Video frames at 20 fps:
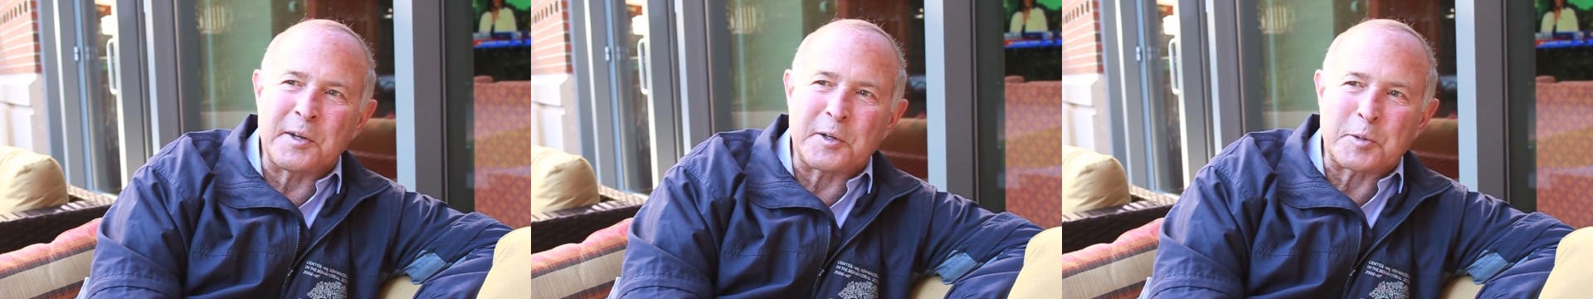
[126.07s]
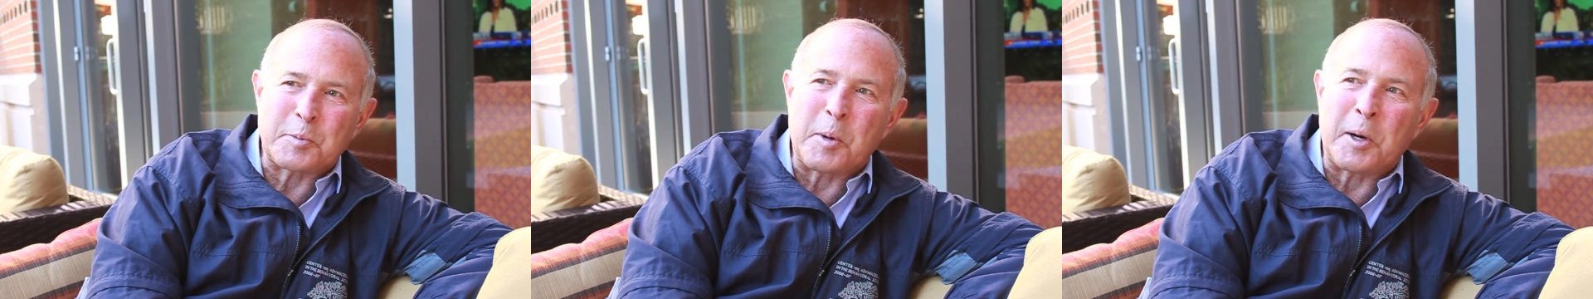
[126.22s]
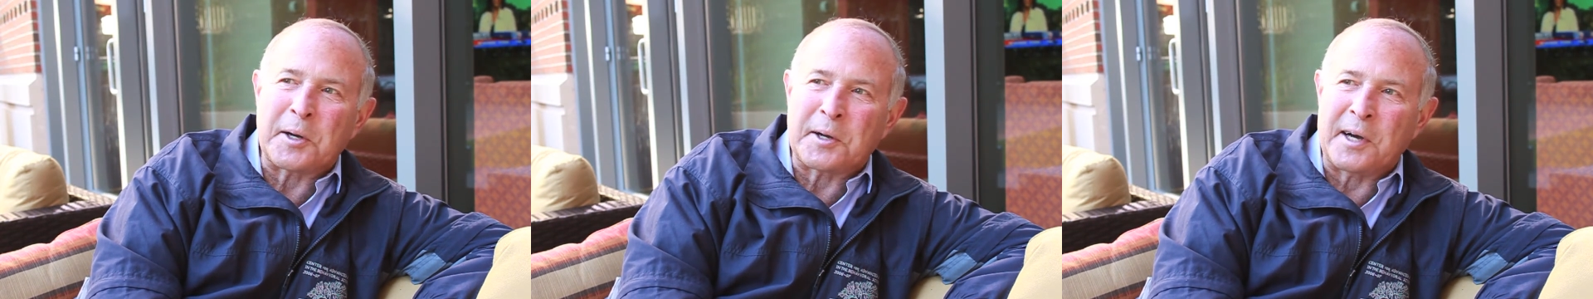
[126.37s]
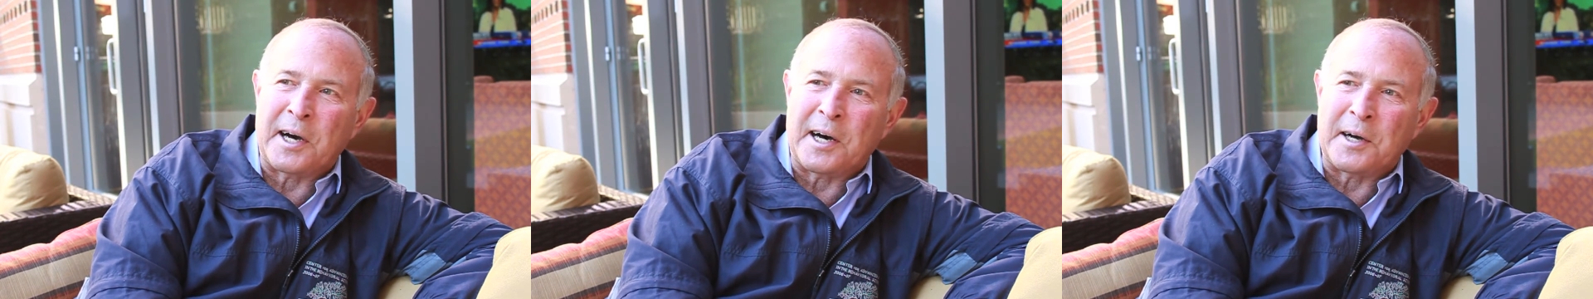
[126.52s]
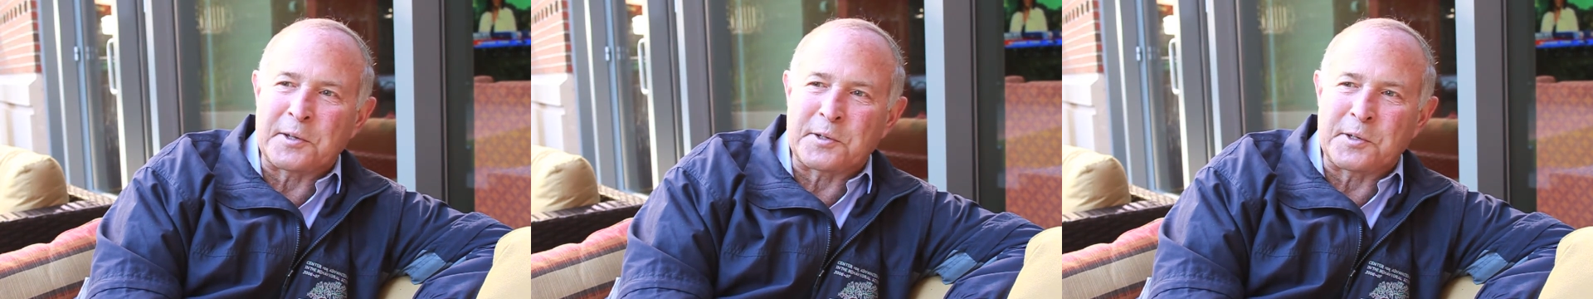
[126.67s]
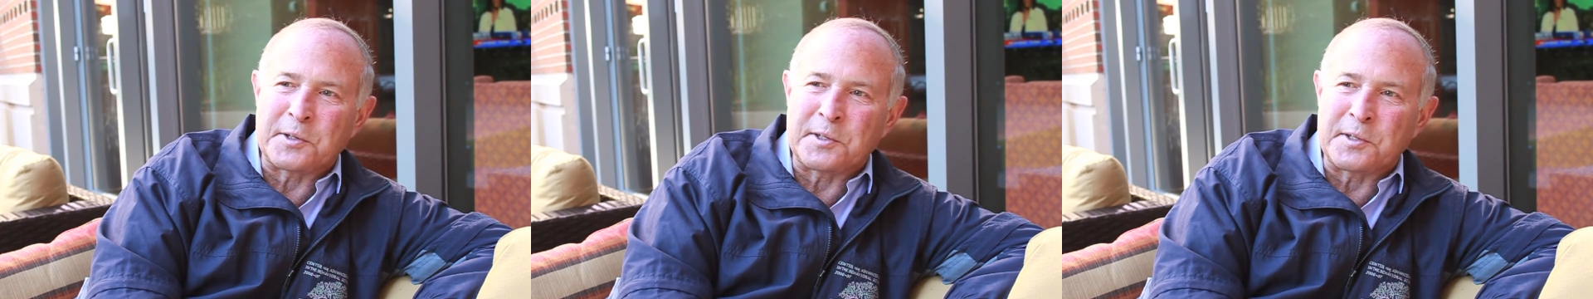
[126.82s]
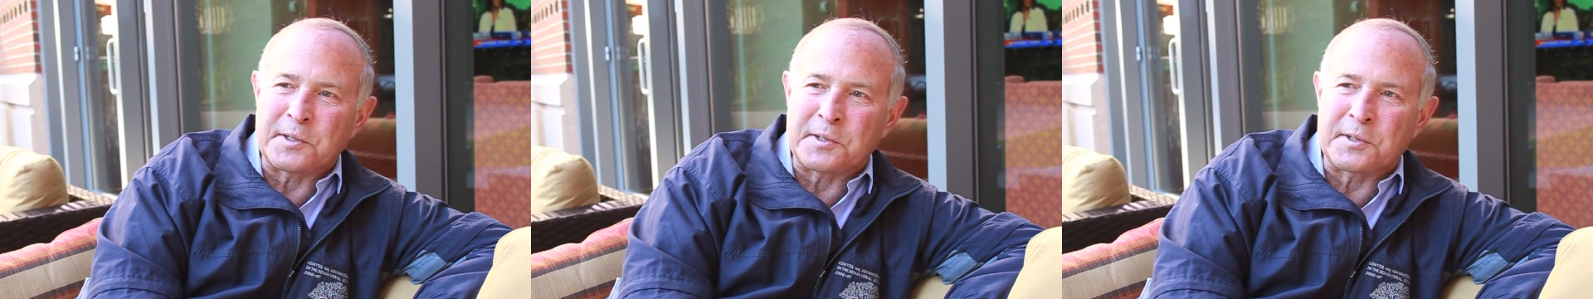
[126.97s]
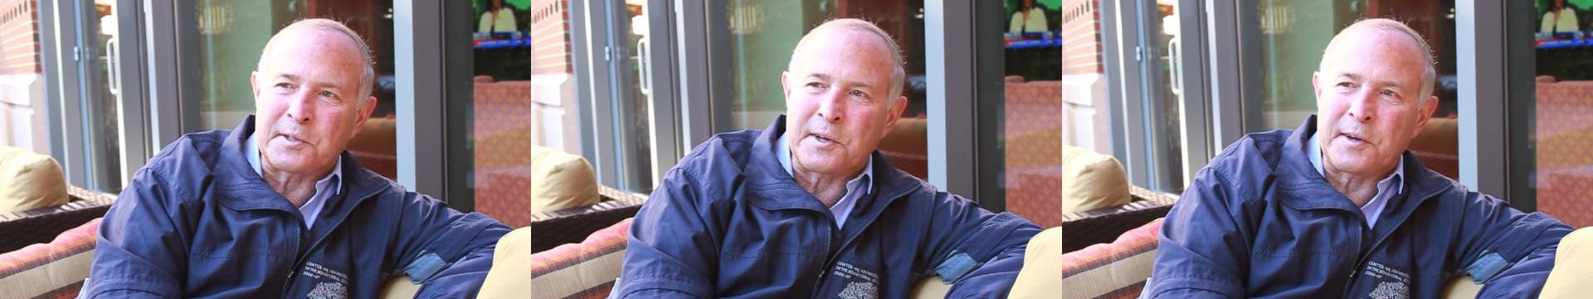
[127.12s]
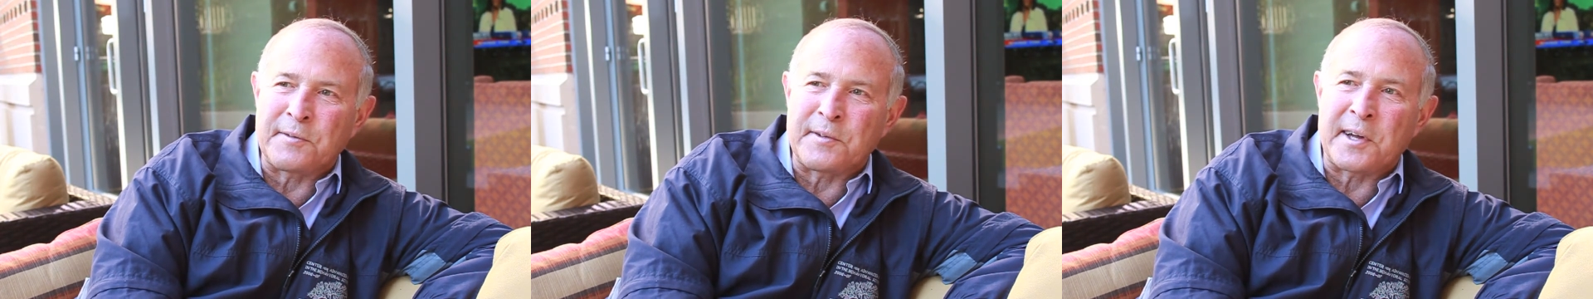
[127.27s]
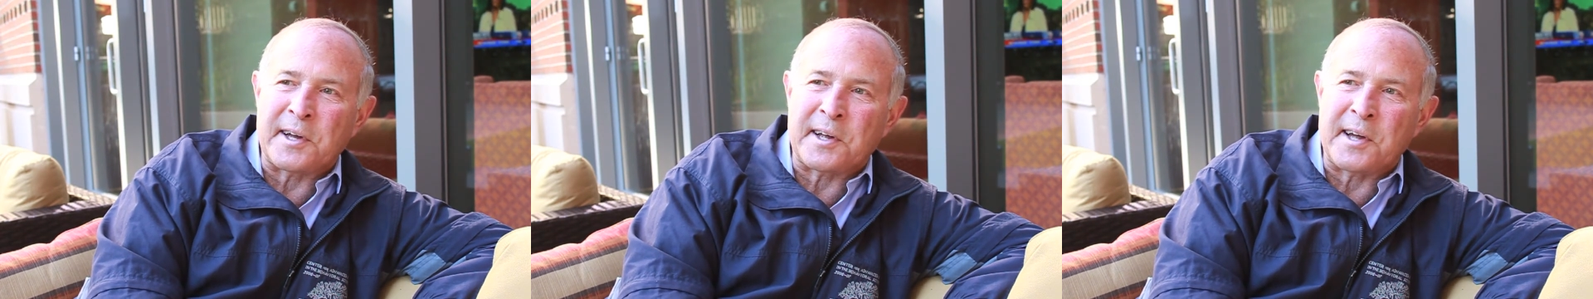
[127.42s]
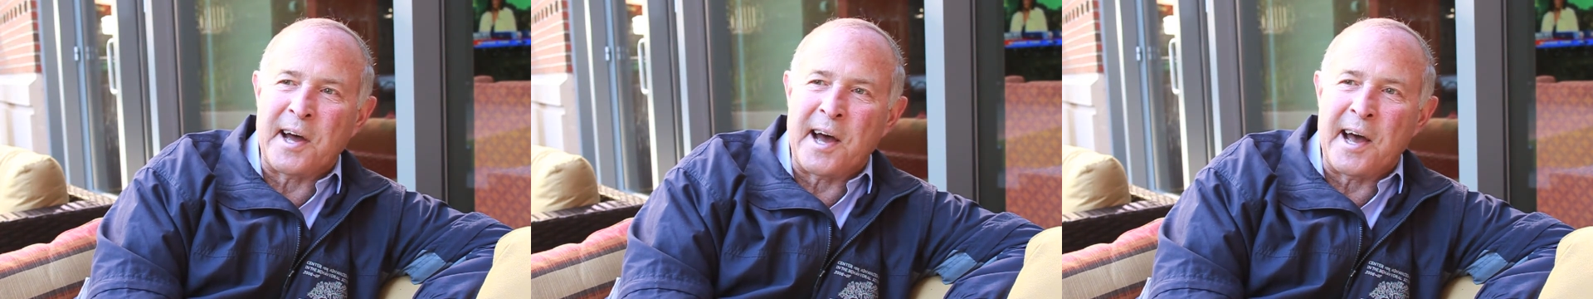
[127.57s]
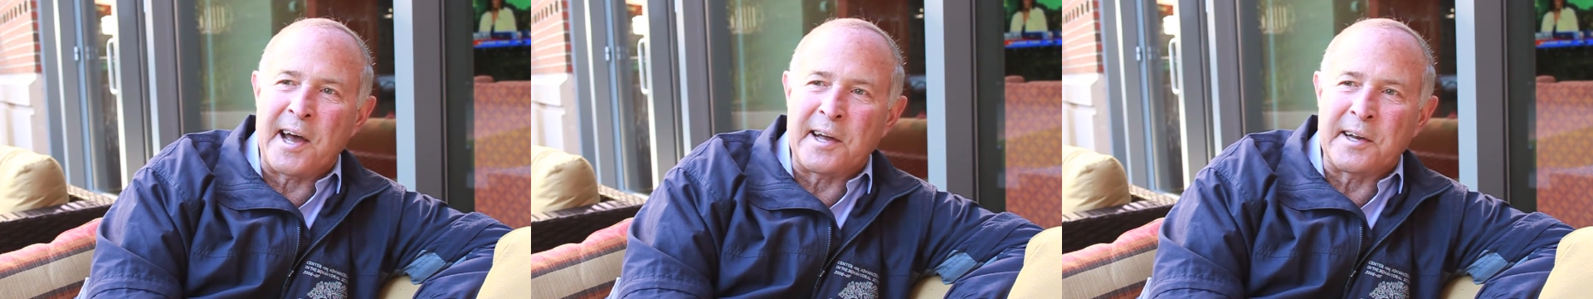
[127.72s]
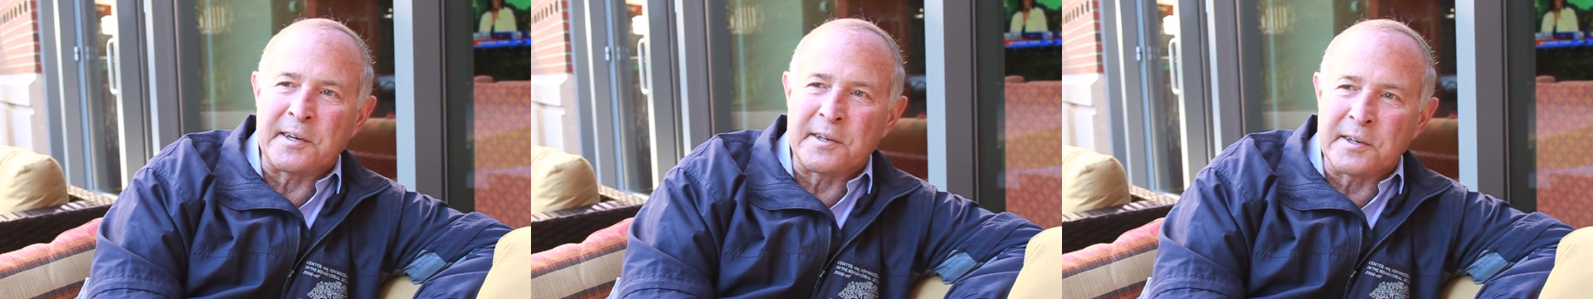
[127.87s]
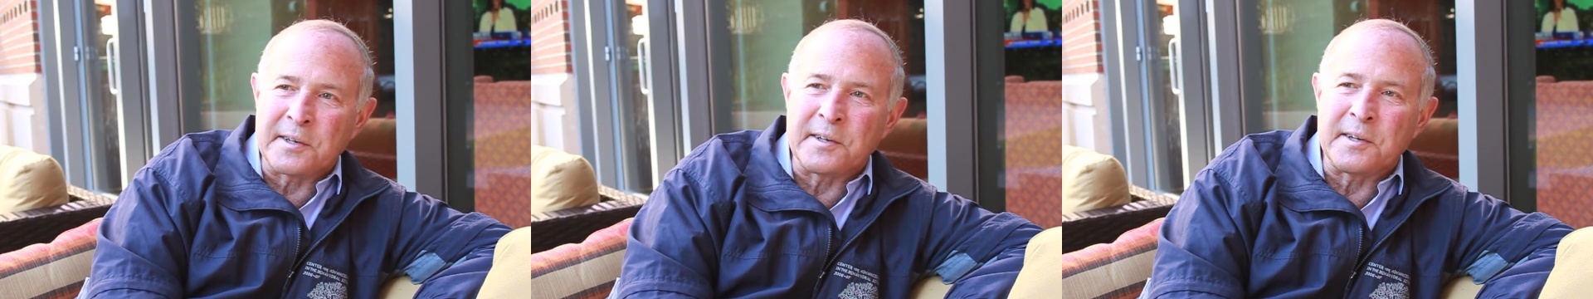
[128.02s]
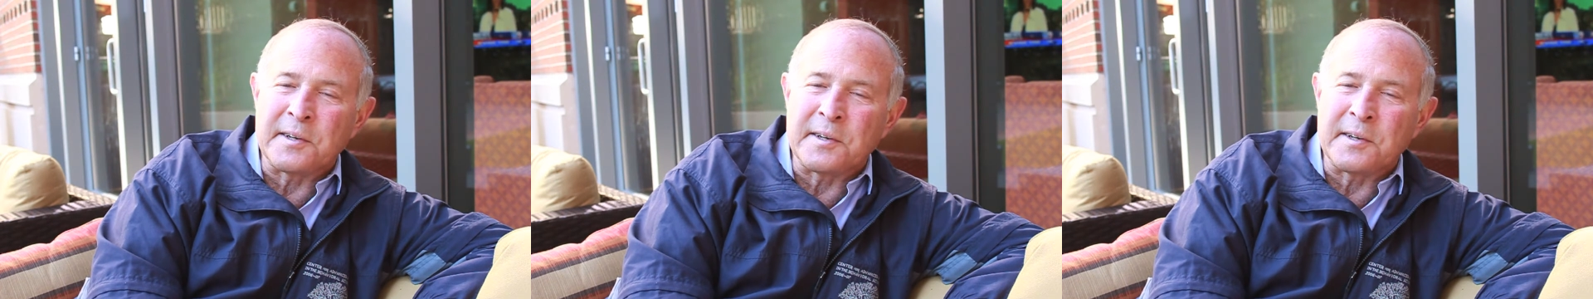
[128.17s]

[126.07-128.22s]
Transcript: small colleges of that kind,